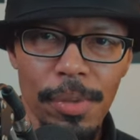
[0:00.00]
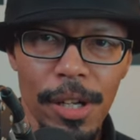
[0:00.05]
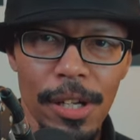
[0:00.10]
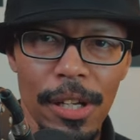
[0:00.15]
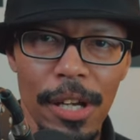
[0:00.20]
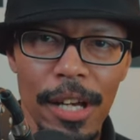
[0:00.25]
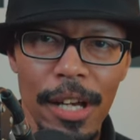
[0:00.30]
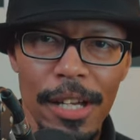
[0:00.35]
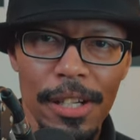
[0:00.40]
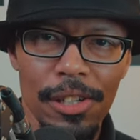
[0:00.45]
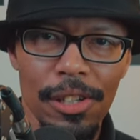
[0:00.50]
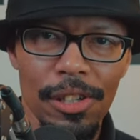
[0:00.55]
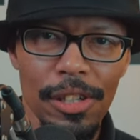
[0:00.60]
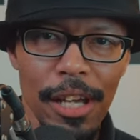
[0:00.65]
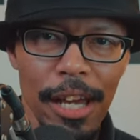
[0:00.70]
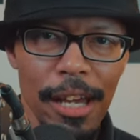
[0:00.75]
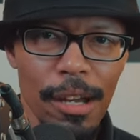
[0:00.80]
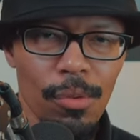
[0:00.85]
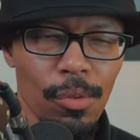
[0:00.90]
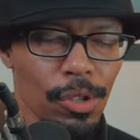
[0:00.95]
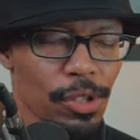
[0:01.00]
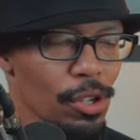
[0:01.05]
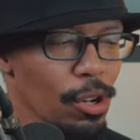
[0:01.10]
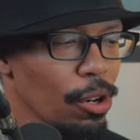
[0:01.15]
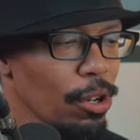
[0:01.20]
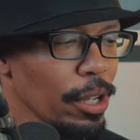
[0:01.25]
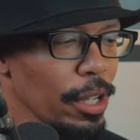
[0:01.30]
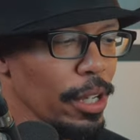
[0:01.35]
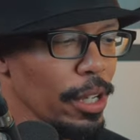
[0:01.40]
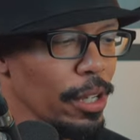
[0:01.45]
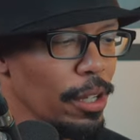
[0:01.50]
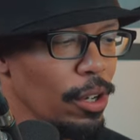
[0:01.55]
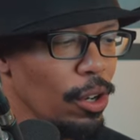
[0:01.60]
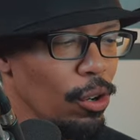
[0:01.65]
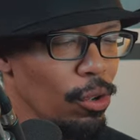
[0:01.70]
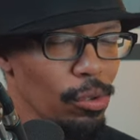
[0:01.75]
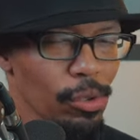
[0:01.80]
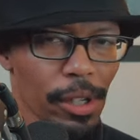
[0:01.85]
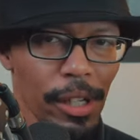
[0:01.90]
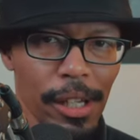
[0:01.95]
But today we're talking
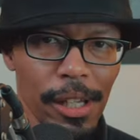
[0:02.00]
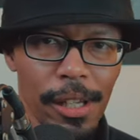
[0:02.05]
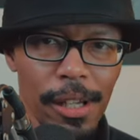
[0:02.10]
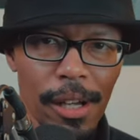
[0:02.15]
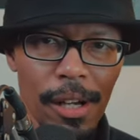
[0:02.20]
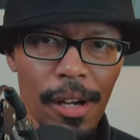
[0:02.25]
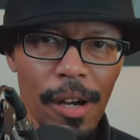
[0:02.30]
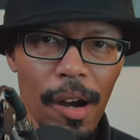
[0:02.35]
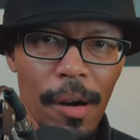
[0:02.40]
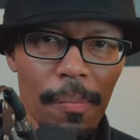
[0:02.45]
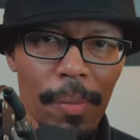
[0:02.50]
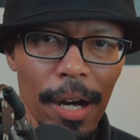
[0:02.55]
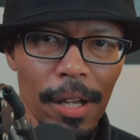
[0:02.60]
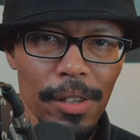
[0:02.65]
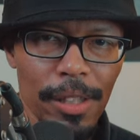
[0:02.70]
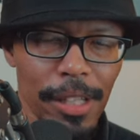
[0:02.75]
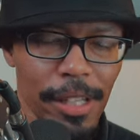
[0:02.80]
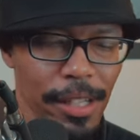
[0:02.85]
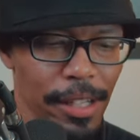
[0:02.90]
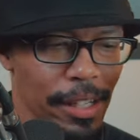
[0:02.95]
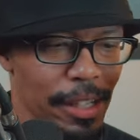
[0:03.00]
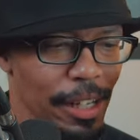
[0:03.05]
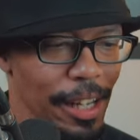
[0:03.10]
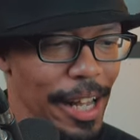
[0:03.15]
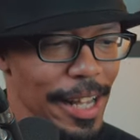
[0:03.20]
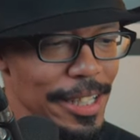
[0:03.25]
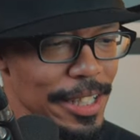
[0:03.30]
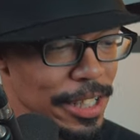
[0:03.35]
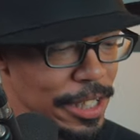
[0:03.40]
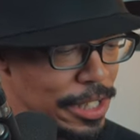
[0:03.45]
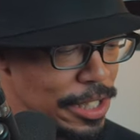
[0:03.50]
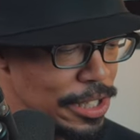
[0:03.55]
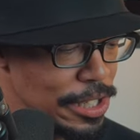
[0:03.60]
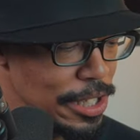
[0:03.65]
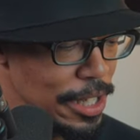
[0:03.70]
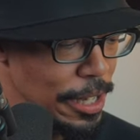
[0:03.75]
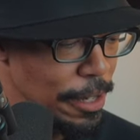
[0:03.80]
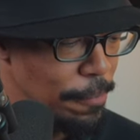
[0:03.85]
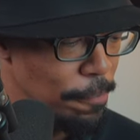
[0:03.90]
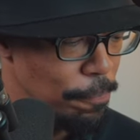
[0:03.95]
only about the classic
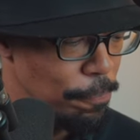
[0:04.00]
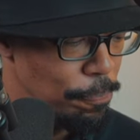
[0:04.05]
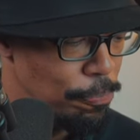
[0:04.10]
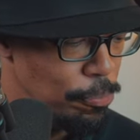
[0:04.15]
scent.